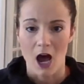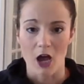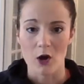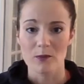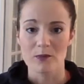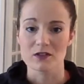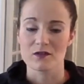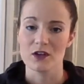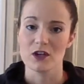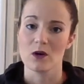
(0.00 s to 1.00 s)
I hope this
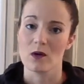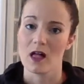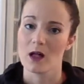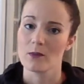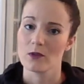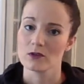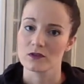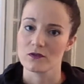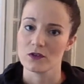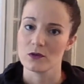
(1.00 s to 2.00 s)
video will help those
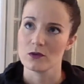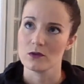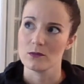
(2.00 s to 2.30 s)
of you who